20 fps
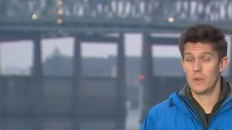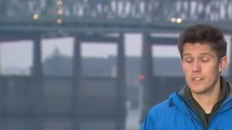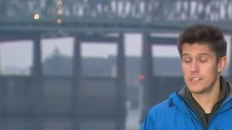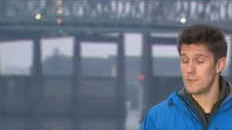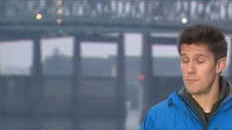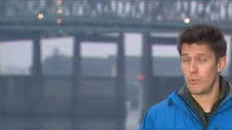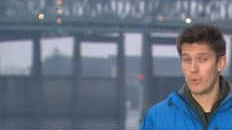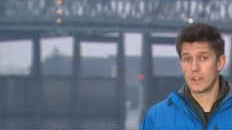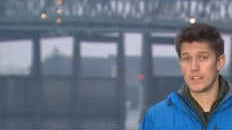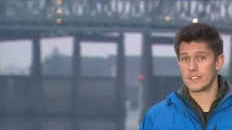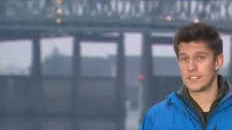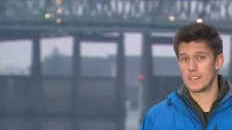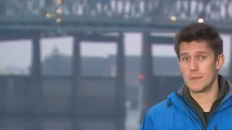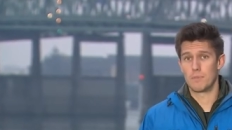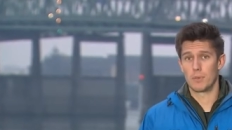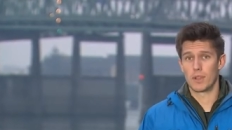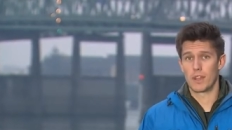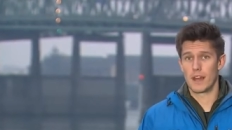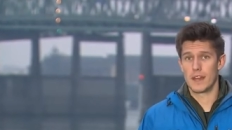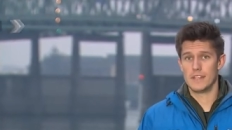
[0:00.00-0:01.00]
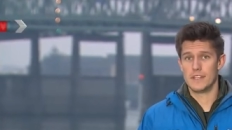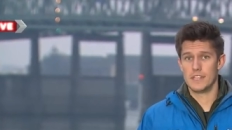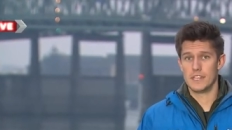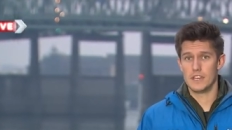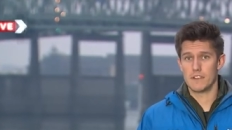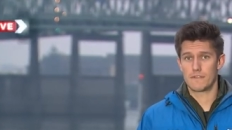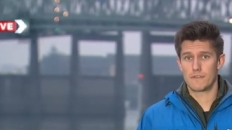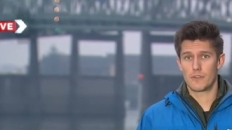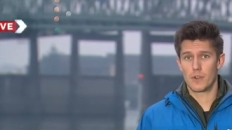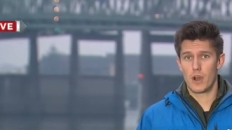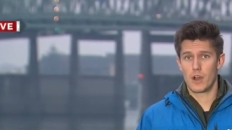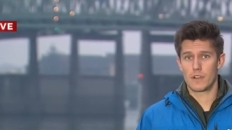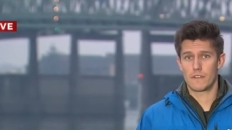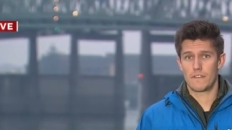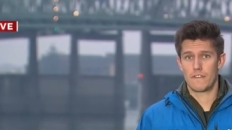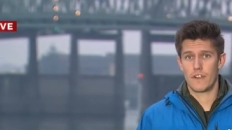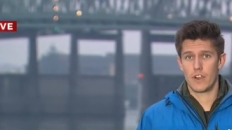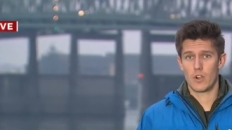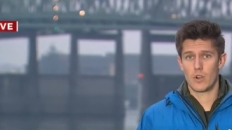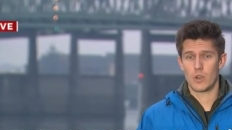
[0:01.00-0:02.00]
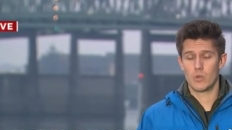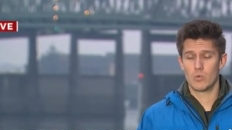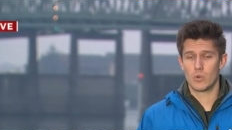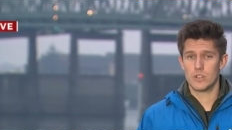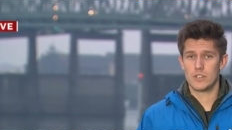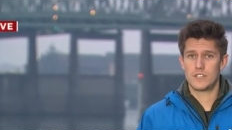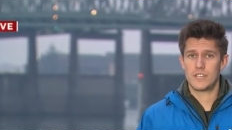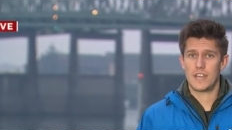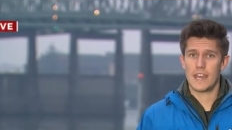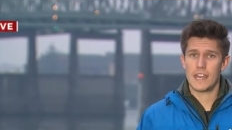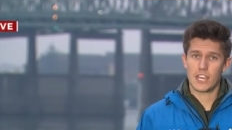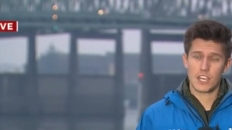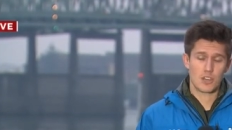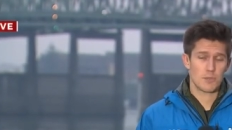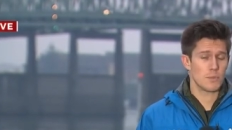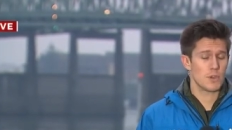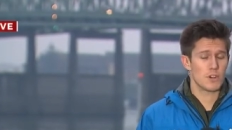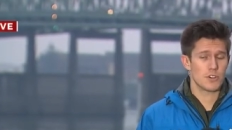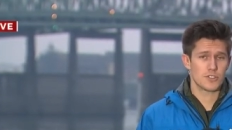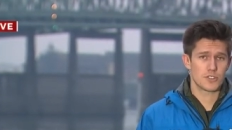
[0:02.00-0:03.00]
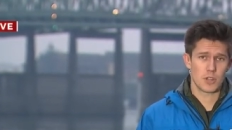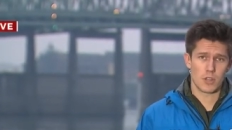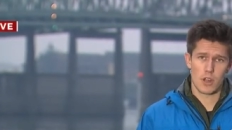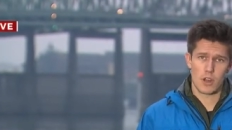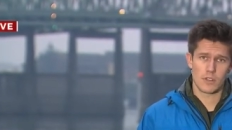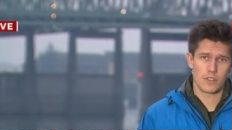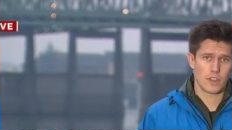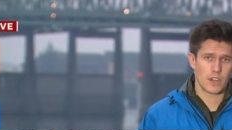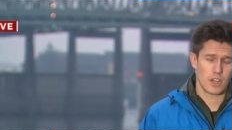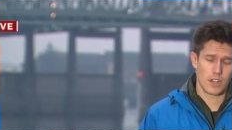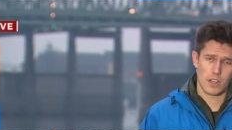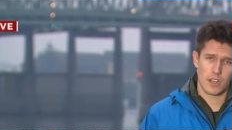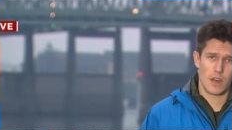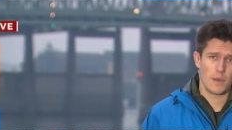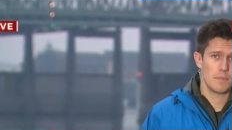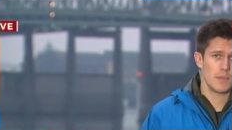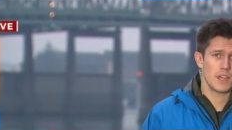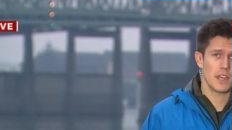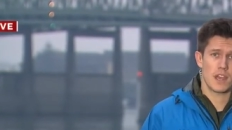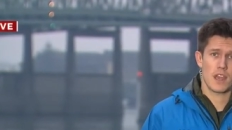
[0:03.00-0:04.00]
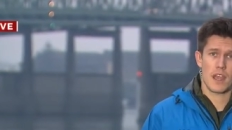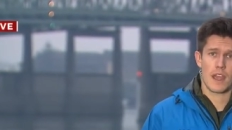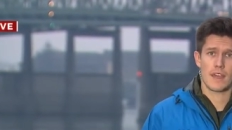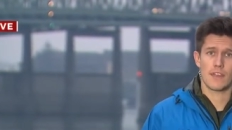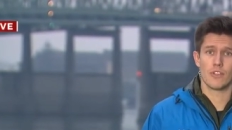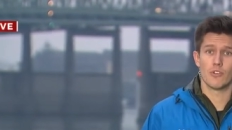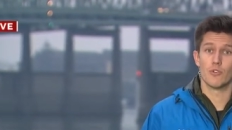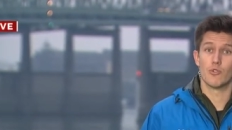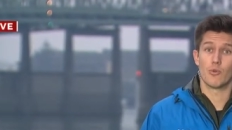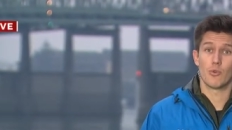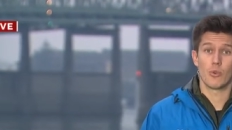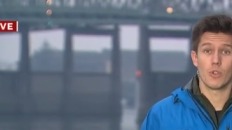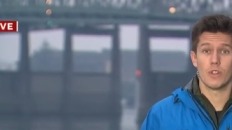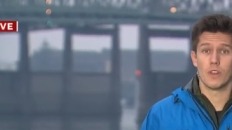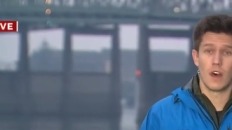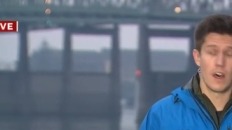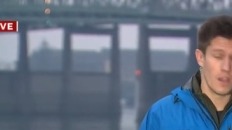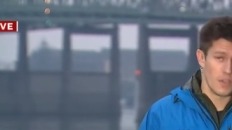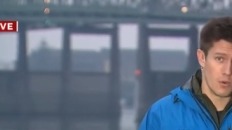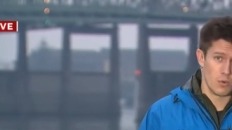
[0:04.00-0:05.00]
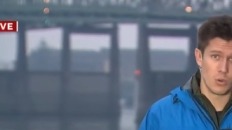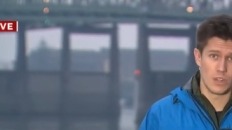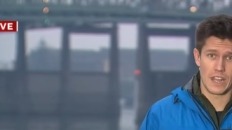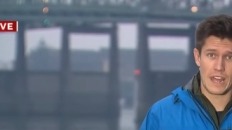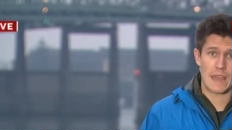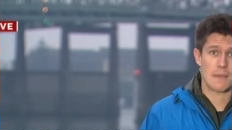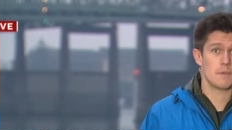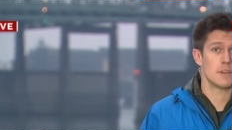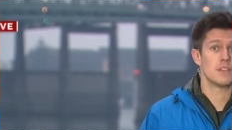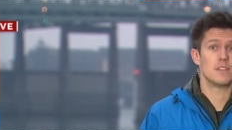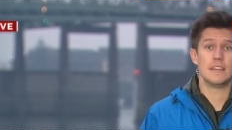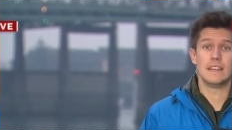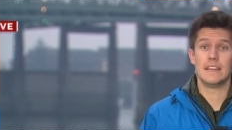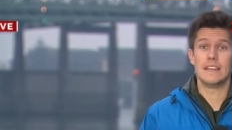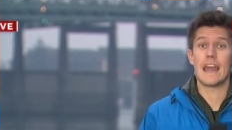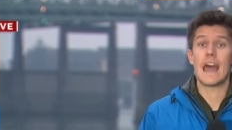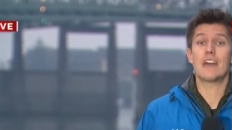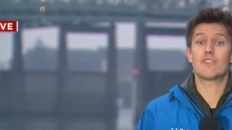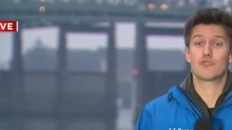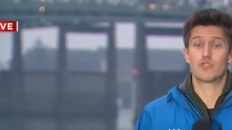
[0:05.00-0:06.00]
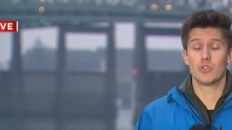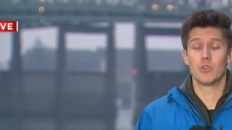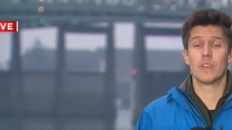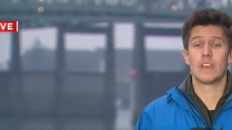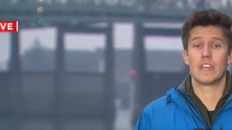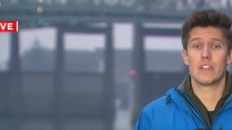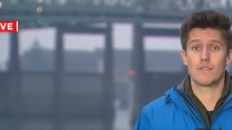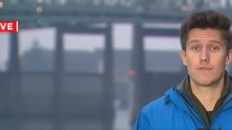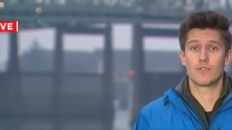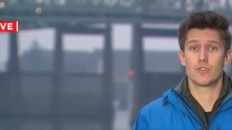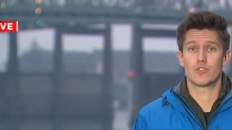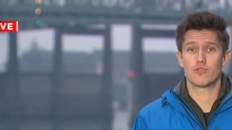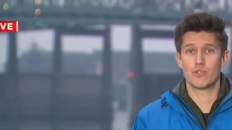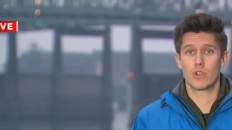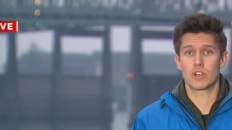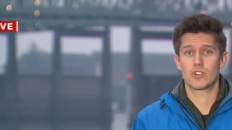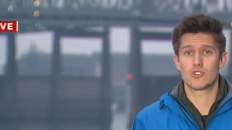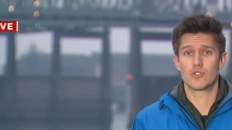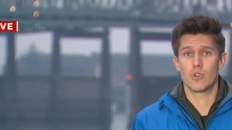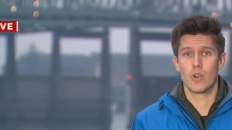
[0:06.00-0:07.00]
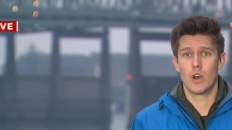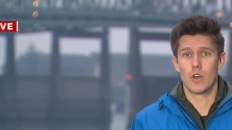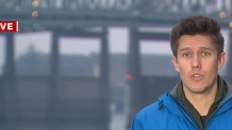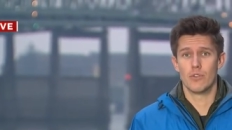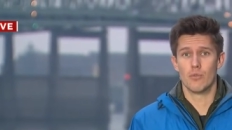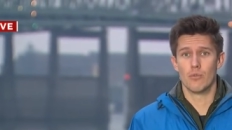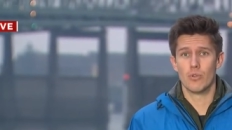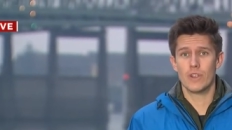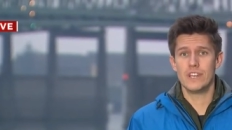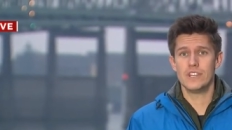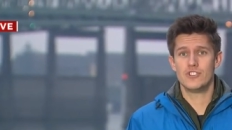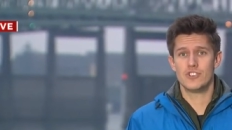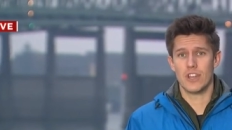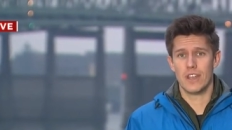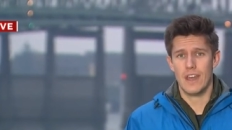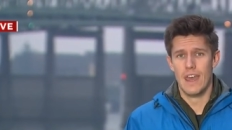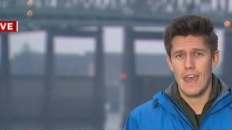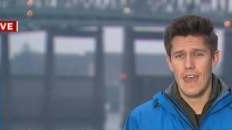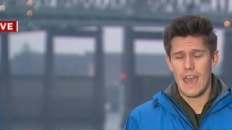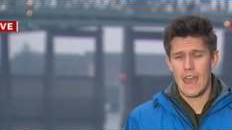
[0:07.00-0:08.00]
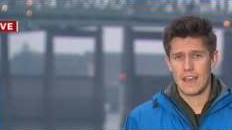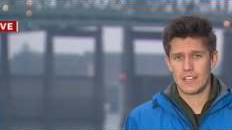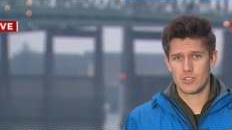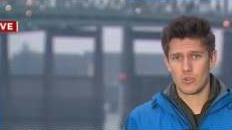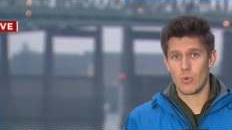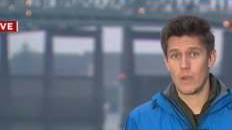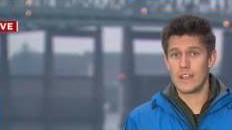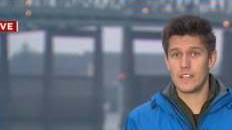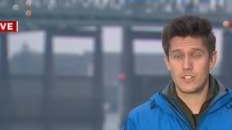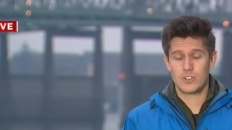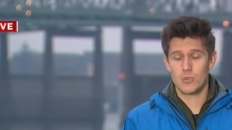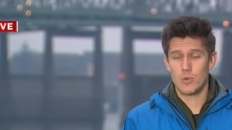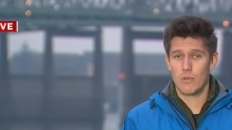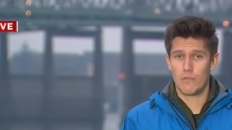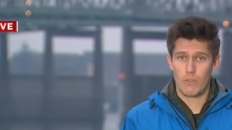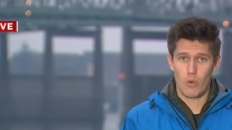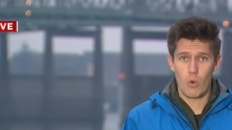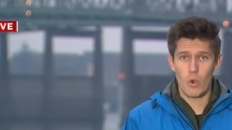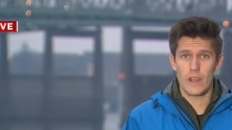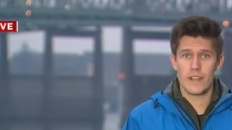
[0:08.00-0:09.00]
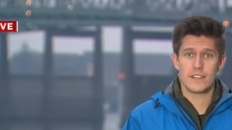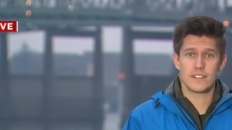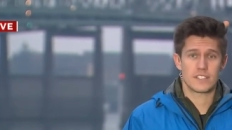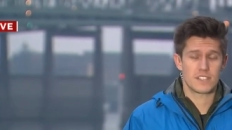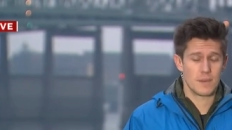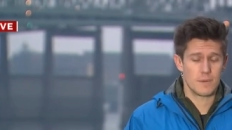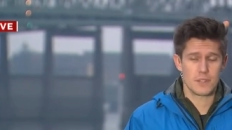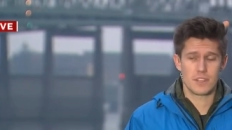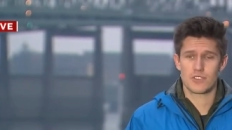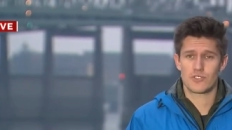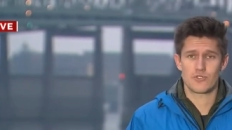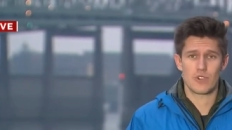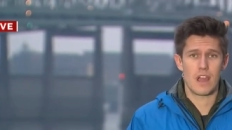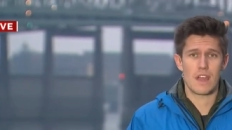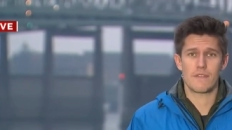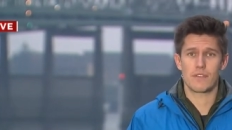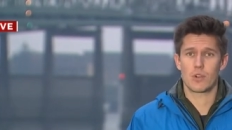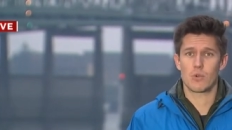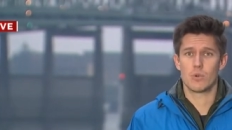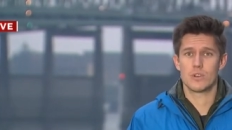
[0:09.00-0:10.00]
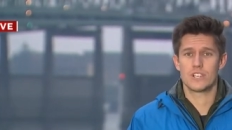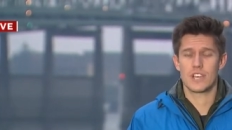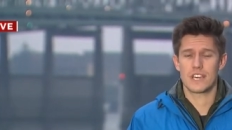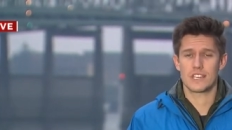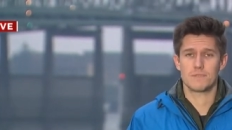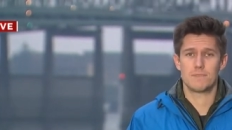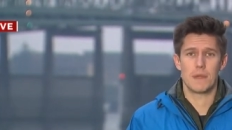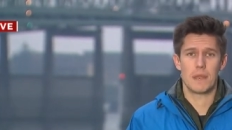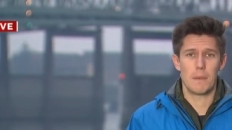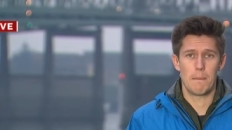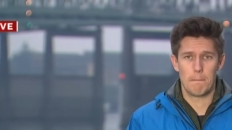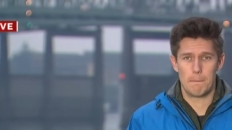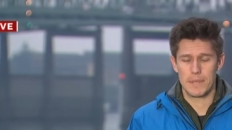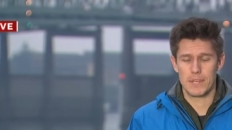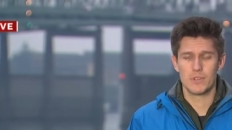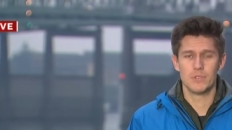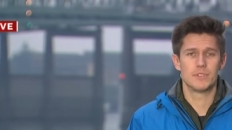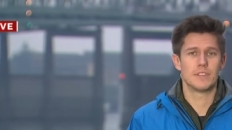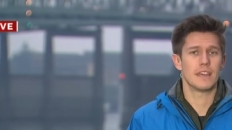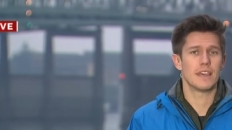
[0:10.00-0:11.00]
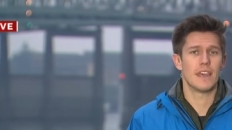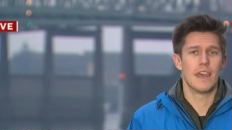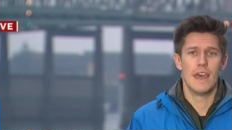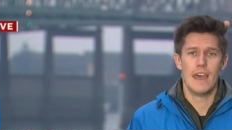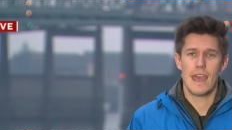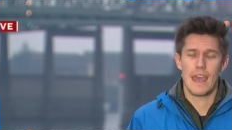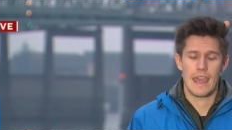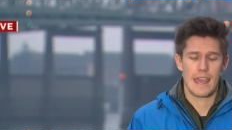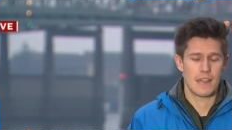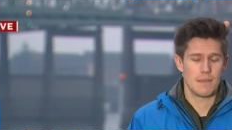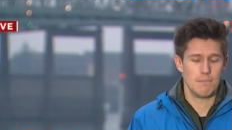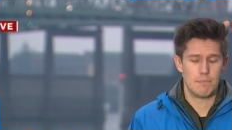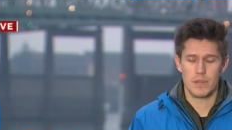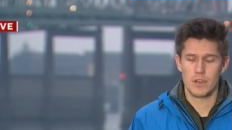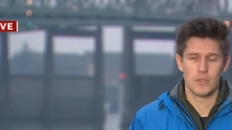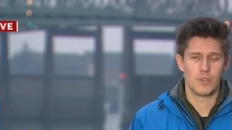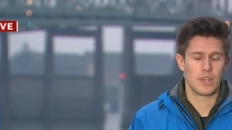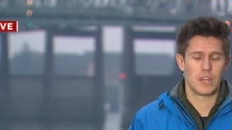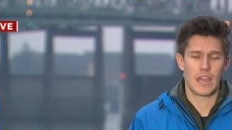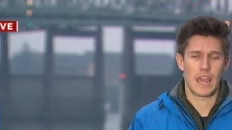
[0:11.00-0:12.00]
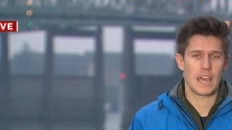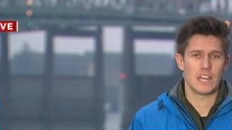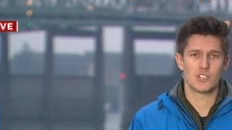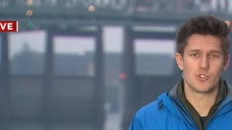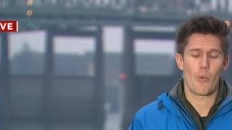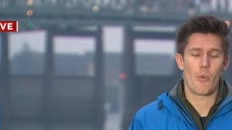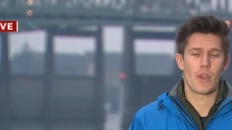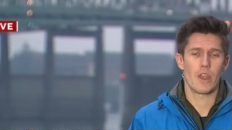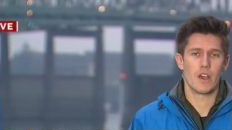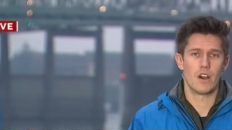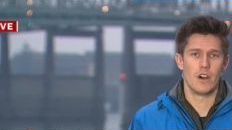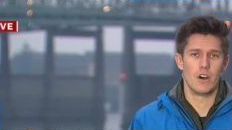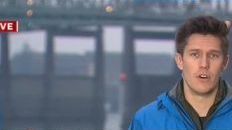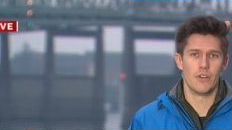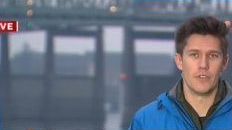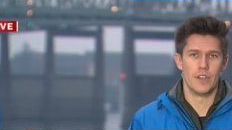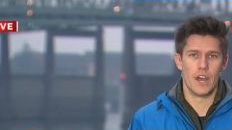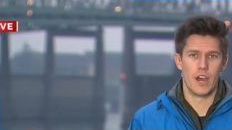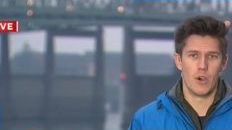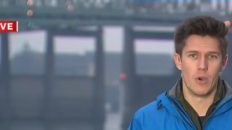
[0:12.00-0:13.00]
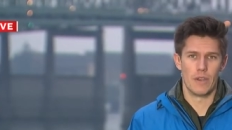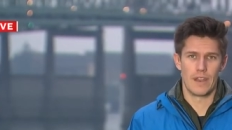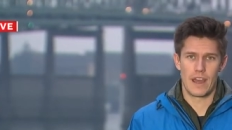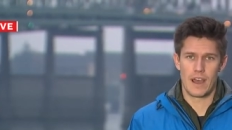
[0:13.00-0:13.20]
It's a pretty simple idea. Frog Ferry would take commuters along the Columbia and the, uh, the Willamette, the natural infrastructure of the region, as a way to avoid some of this traffic which has been building and building, as we all know.